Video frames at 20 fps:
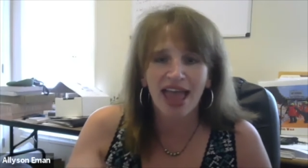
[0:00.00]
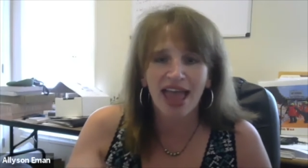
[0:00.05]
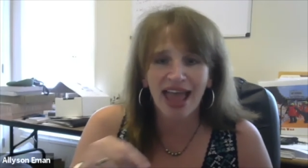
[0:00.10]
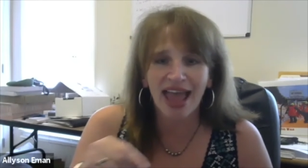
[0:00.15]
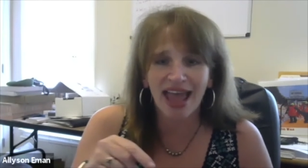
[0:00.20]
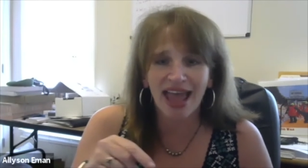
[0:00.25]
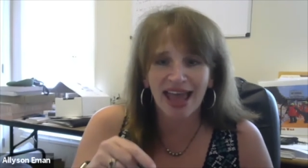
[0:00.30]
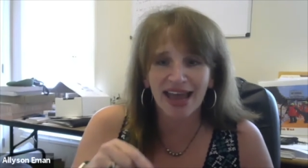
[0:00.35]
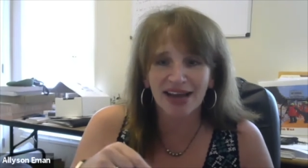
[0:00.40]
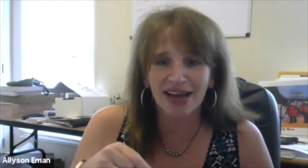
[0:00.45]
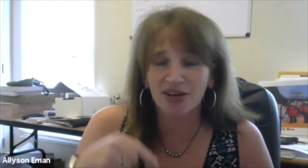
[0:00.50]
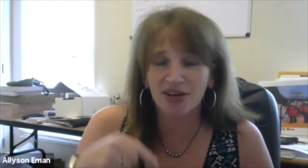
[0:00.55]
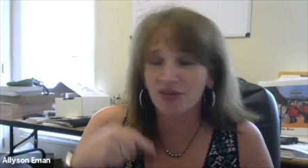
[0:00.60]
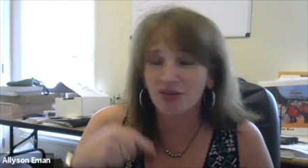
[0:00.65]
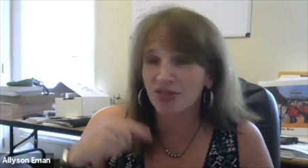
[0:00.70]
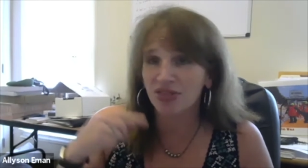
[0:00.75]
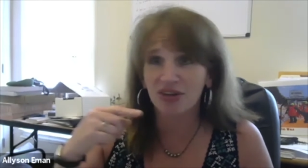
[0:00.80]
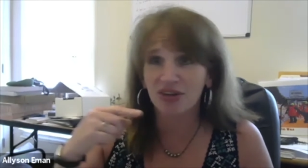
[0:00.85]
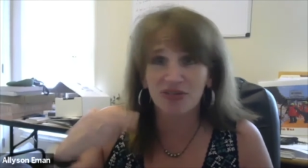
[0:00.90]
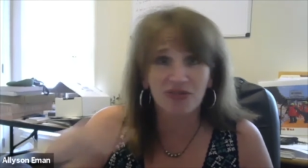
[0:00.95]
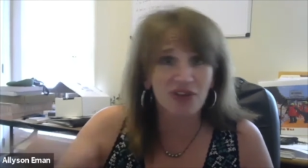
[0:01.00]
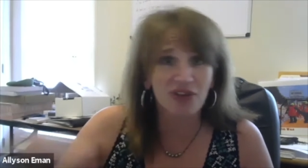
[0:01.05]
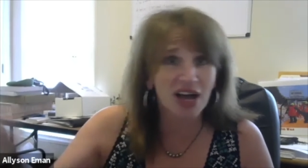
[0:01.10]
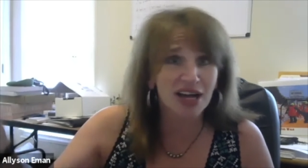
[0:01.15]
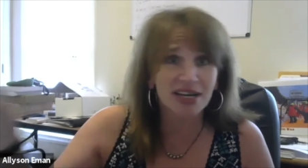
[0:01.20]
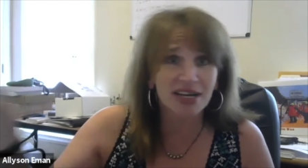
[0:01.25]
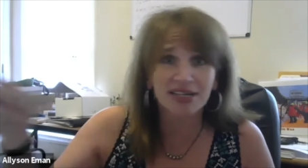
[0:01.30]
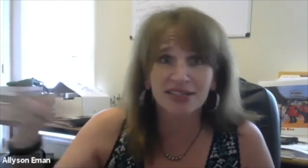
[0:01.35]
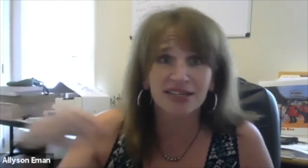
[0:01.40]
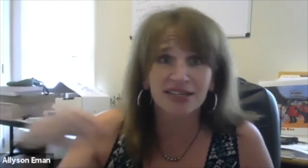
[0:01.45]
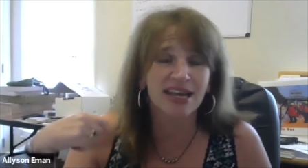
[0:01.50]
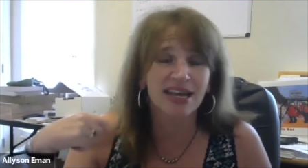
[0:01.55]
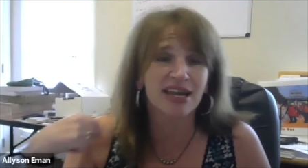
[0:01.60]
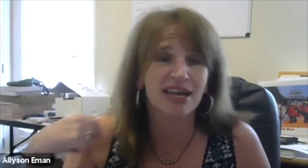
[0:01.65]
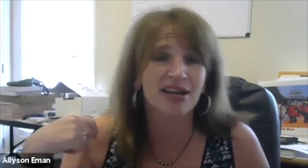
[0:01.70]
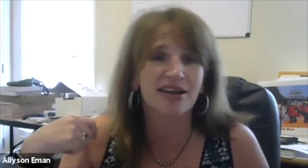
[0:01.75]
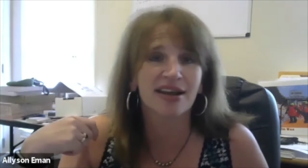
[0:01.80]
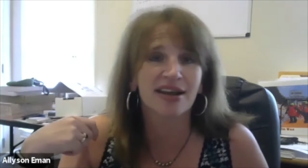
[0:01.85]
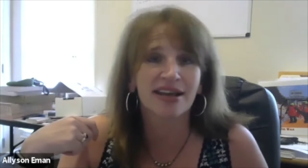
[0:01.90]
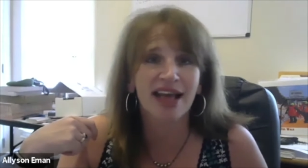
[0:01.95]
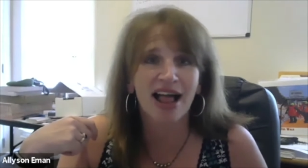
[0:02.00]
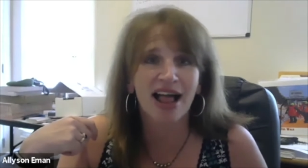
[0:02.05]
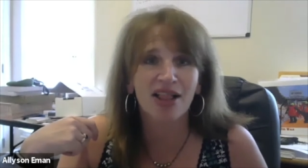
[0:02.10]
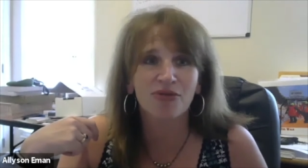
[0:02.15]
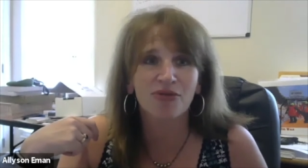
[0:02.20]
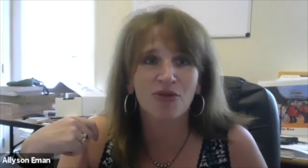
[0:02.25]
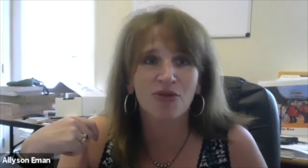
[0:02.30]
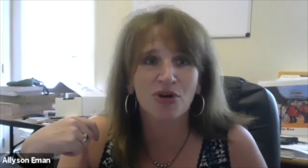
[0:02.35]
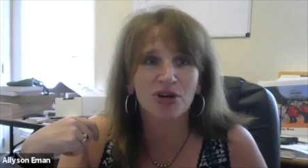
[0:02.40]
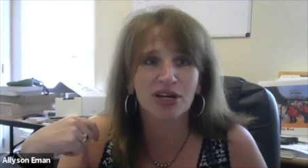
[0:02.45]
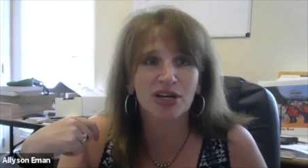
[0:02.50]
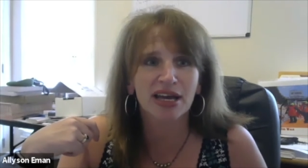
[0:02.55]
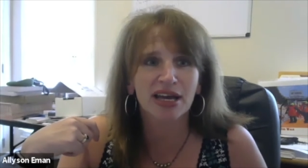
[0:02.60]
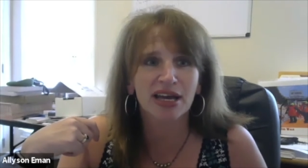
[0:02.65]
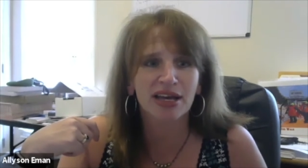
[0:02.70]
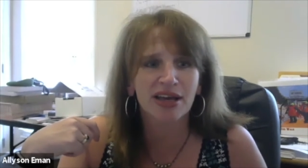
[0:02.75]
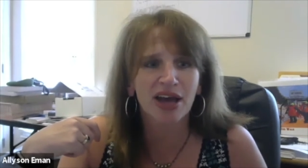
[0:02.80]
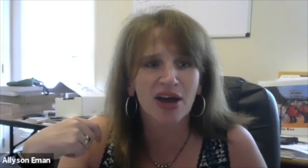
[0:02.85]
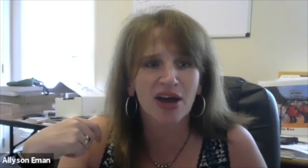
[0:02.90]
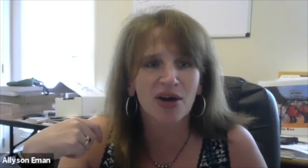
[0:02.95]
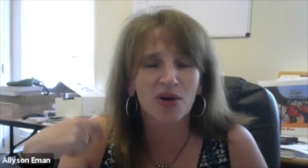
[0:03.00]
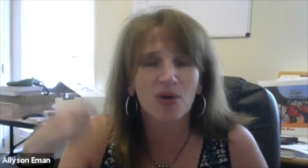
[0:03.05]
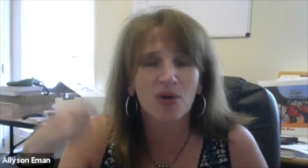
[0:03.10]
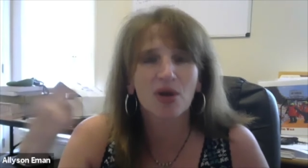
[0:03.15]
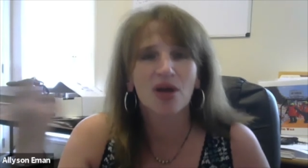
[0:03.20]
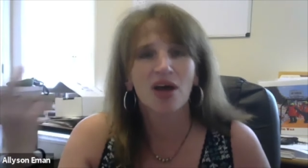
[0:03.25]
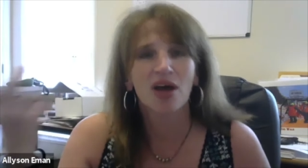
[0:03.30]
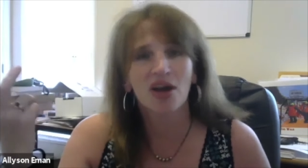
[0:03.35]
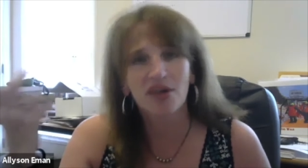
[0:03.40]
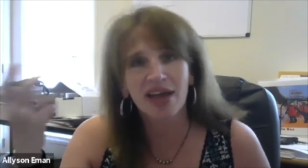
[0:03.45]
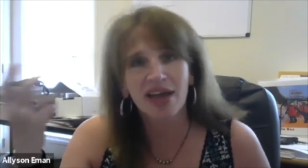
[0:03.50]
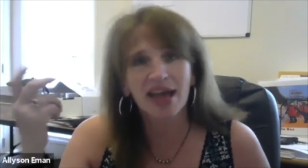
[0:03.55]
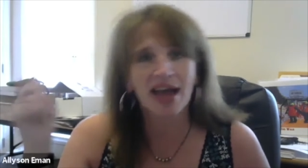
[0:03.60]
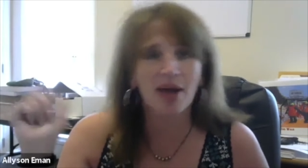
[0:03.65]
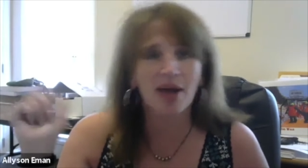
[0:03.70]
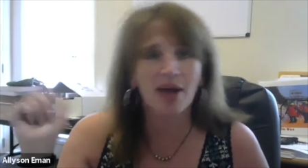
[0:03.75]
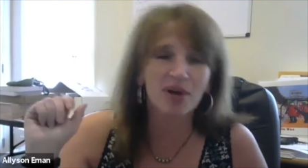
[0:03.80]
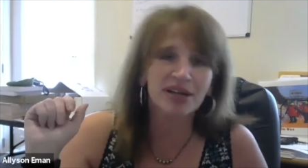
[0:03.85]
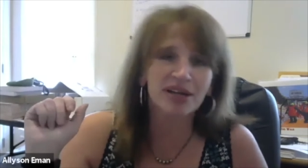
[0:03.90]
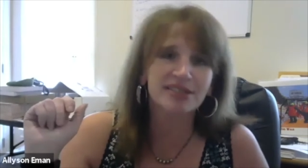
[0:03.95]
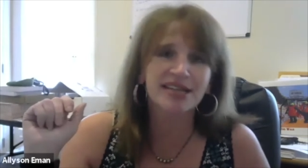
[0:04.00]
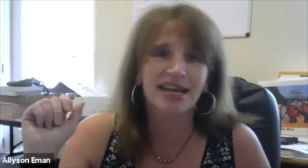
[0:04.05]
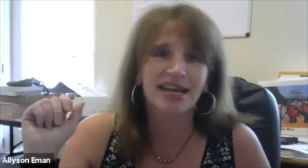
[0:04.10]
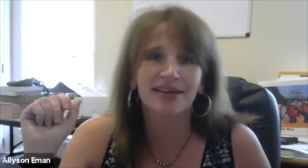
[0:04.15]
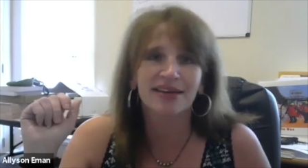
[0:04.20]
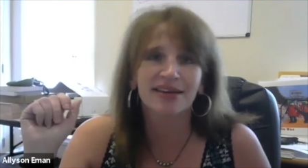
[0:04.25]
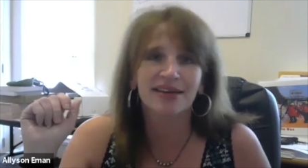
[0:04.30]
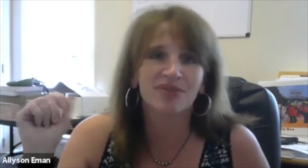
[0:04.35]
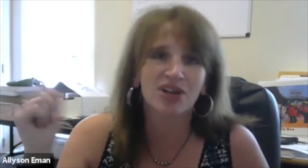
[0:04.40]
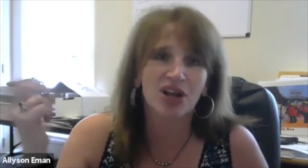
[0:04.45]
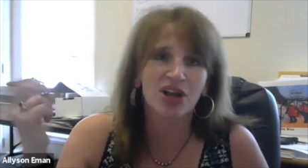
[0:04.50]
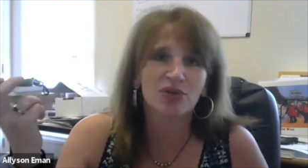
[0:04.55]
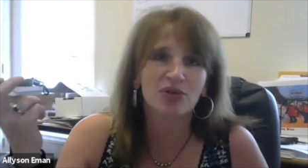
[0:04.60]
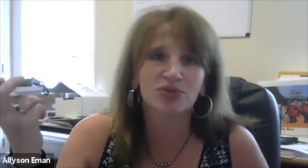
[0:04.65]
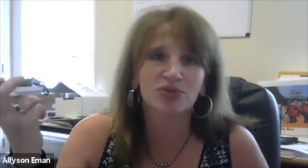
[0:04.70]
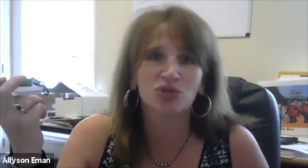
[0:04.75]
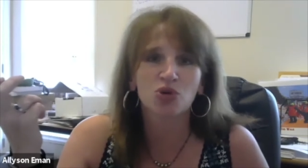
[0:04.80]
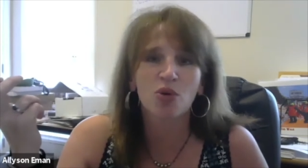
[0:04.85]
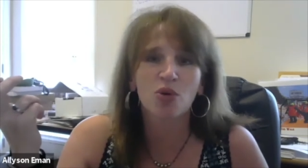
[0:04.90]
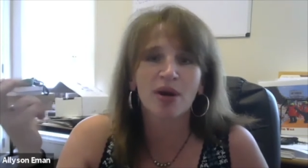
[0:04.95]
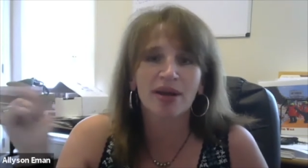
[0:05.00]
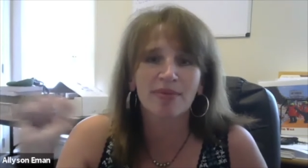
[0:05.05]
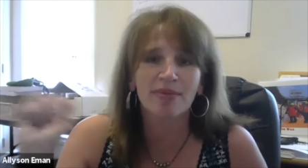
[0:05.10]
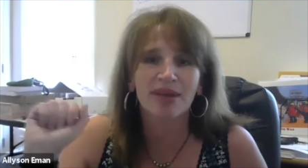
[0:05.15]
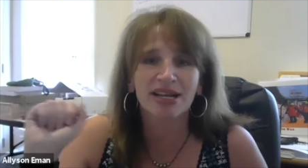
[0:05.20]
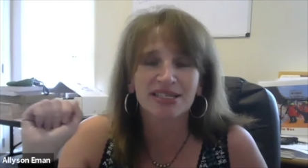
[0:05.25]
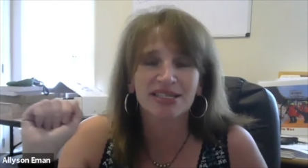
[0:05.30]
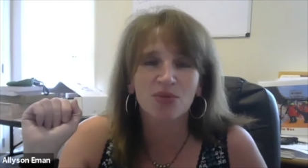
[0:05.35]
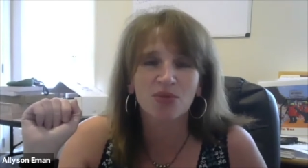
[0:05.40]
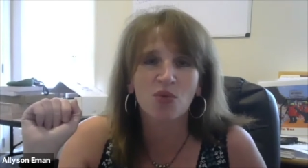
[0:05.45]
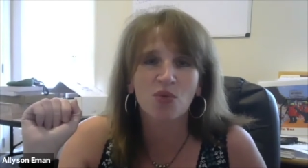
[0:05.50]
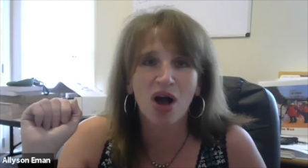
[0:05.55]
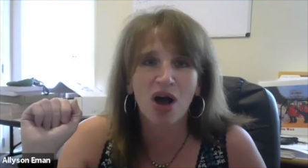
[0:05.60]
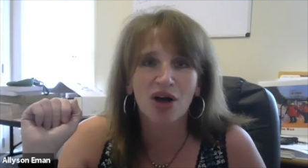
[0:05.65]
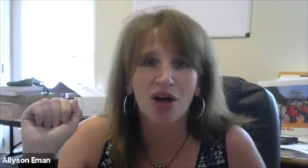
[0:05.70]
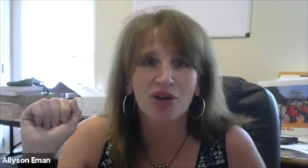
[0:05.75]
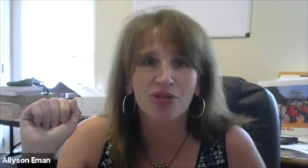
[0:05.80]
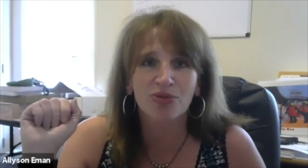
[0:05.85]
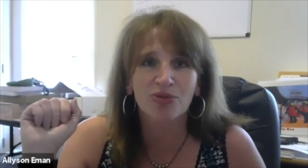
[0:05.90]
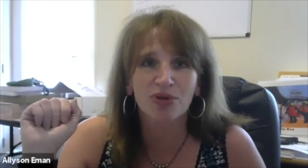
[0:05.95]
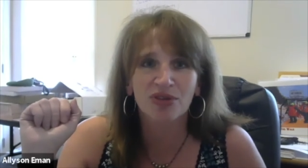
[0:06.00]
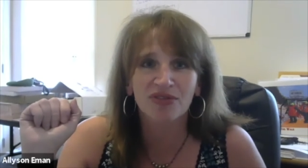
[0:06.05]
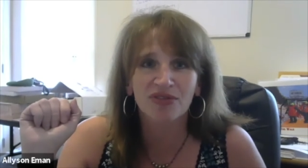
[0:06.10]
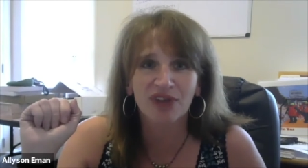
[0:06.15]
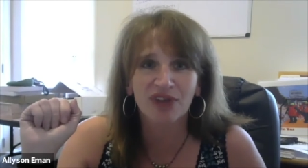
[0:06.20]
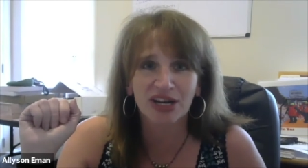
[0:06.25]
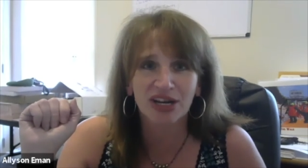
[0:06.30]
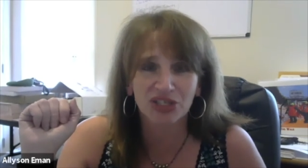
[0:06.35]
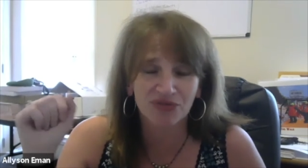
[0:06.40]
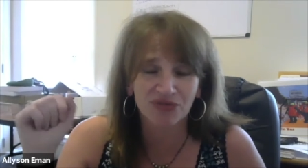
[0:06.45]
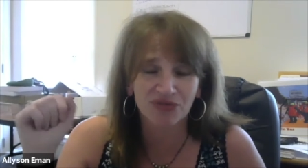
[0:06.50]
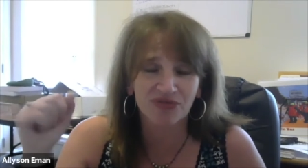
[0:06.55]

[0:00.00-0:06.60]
and the fund in California can go, okay, I want to take 20 minutes and walk through the virtual